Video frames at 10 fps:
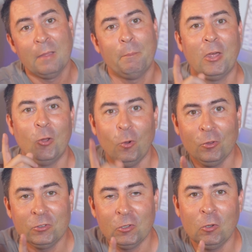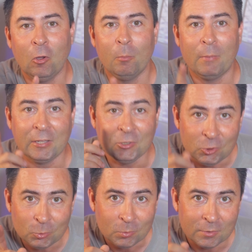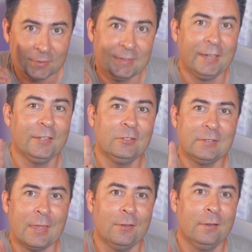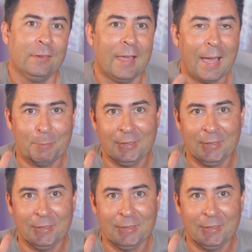but also on my new second channel, The Happy